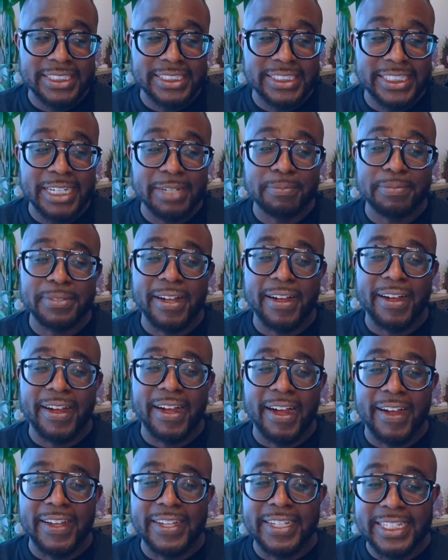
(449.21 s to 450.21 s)
shape
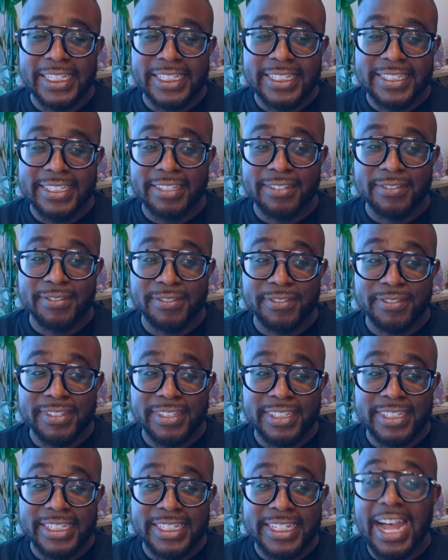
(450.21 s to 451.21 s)
our, our lens of
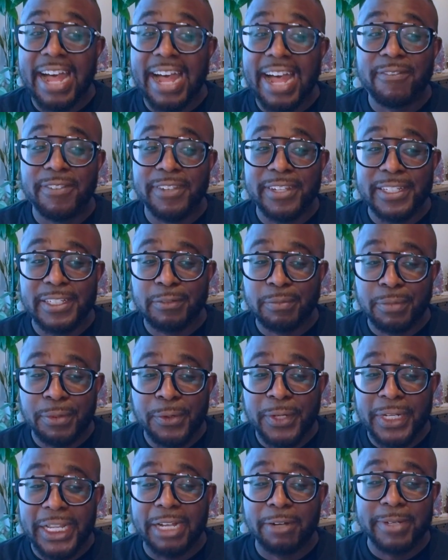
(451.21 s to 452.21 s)
not feeling
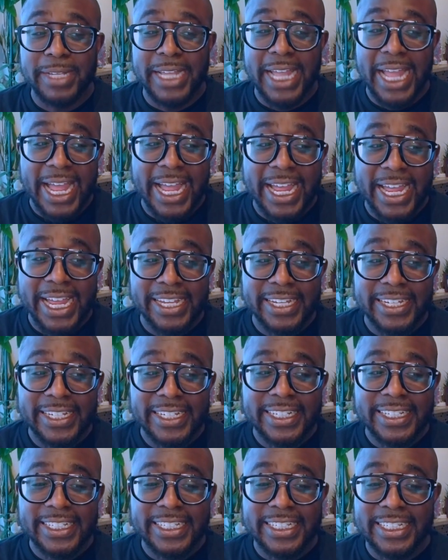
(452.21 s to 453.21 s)
poor like we had
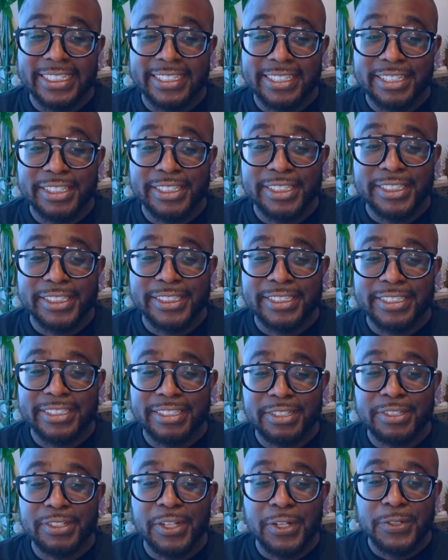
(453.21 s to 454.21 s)
until,
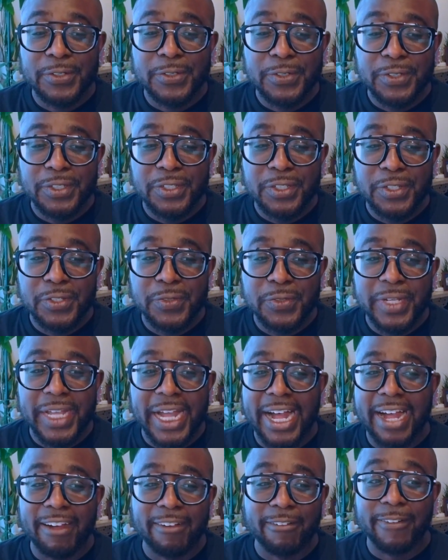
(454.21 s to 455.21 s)
you know, you
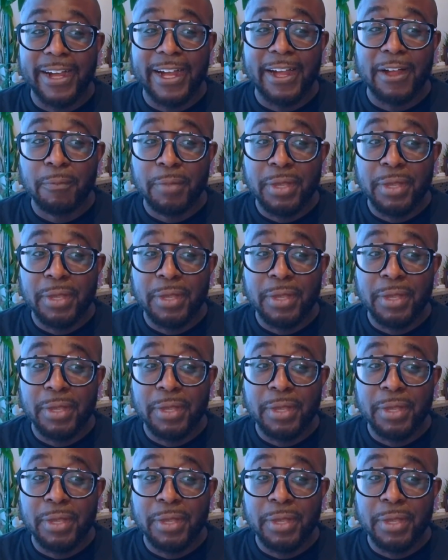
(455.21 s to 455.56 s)
got around